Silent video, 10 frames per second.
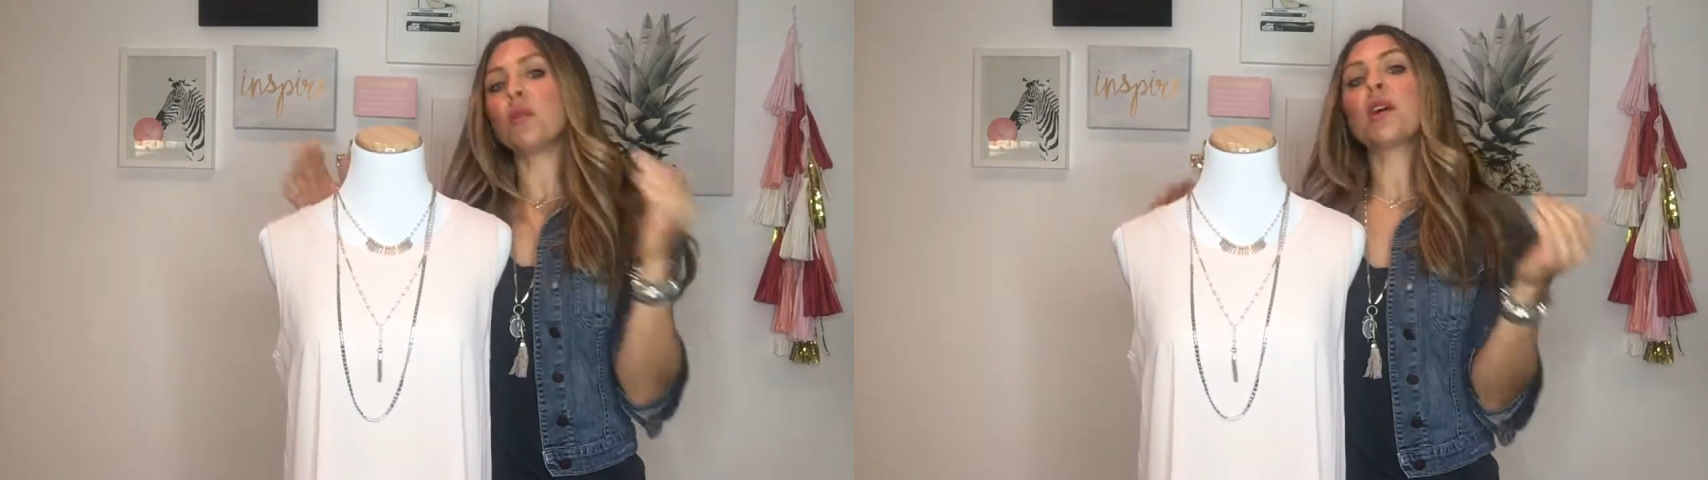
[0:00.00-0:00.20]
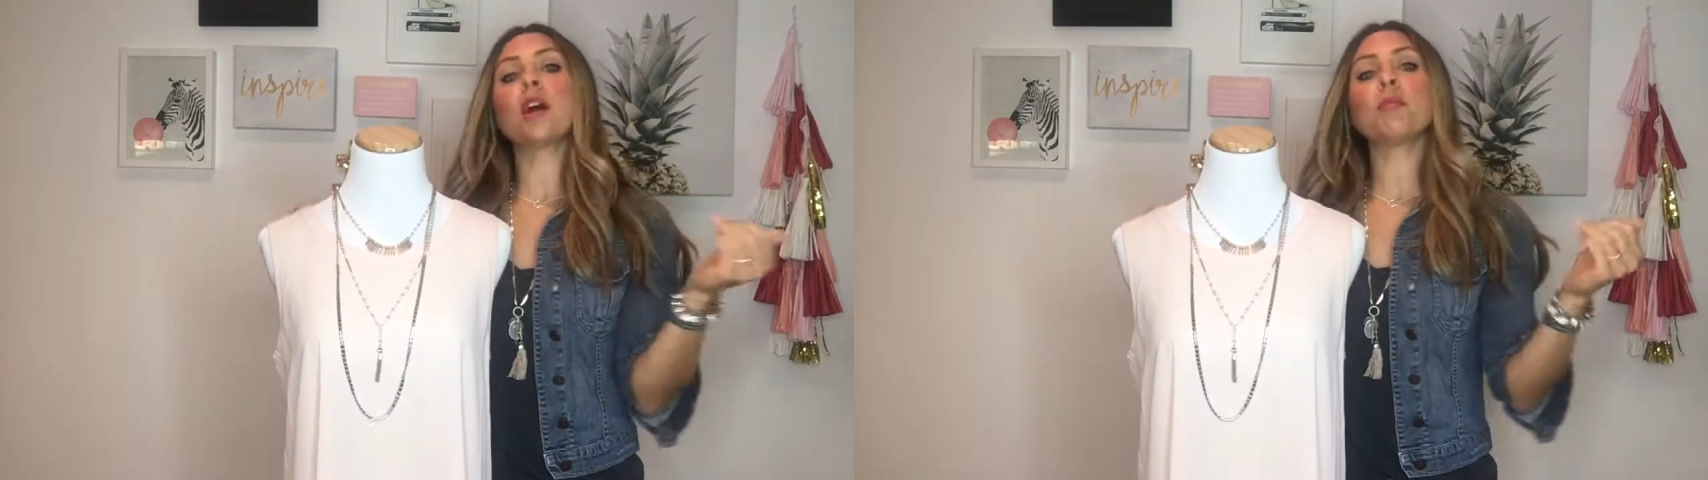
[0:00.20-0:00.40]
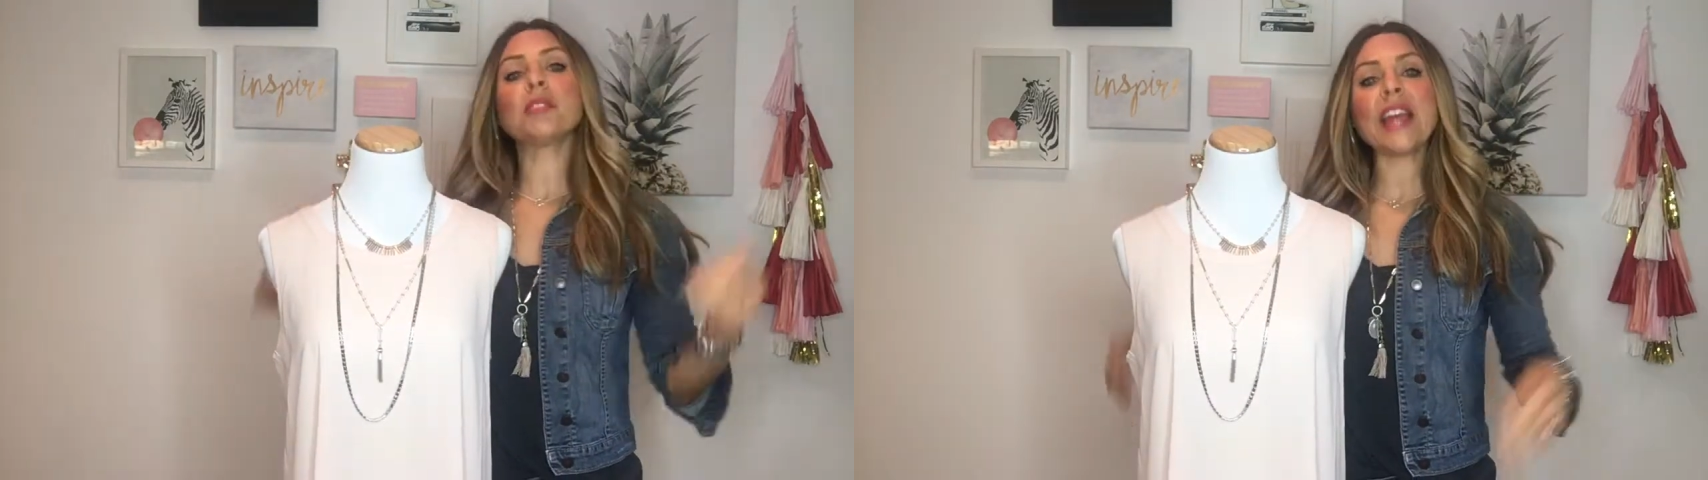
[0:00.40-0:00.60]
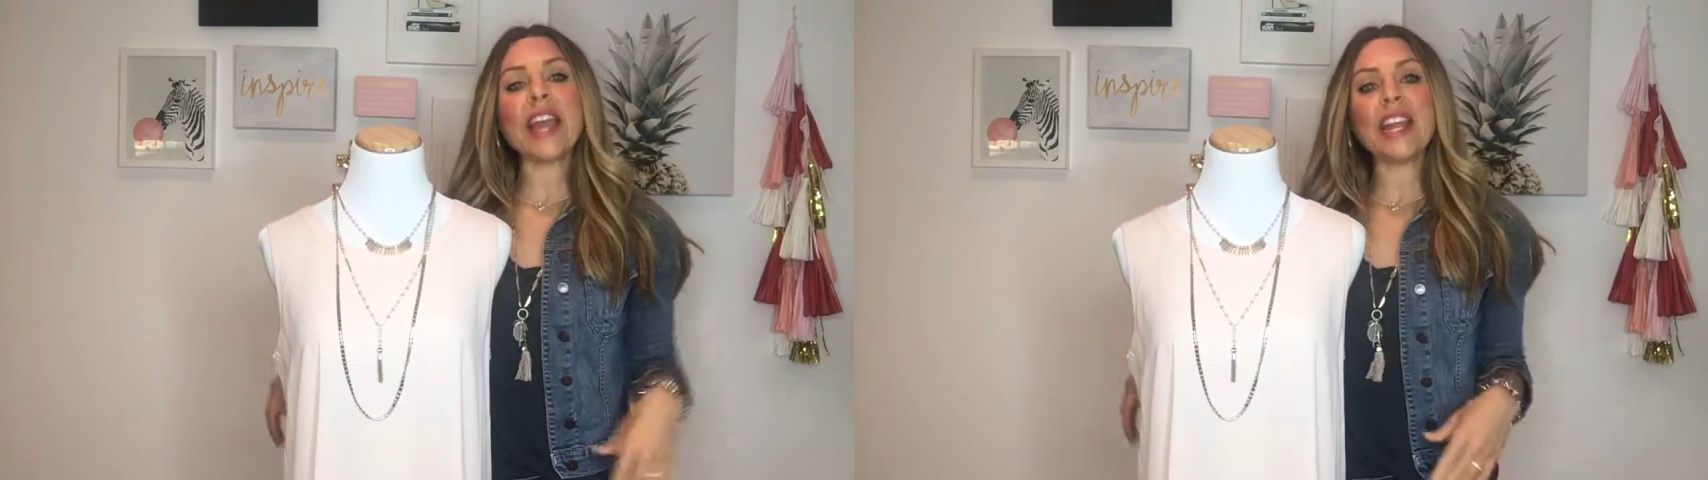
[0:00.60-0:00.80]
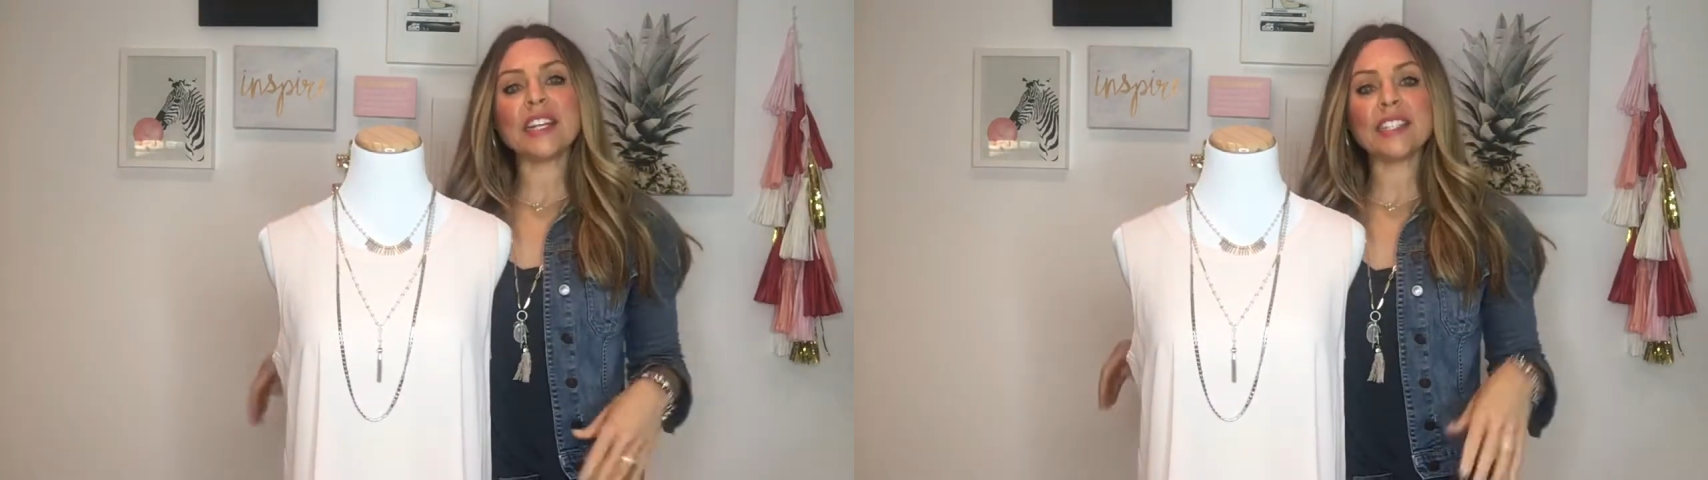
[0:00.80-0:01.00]
or a
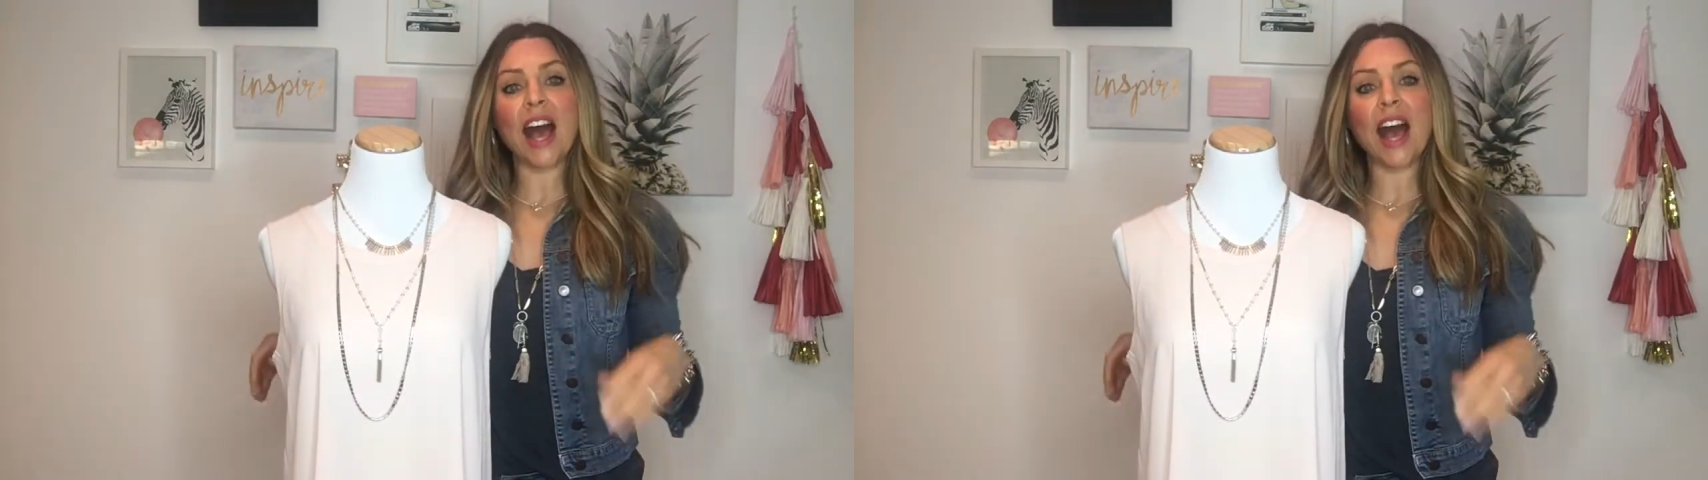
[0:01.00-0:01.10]
plain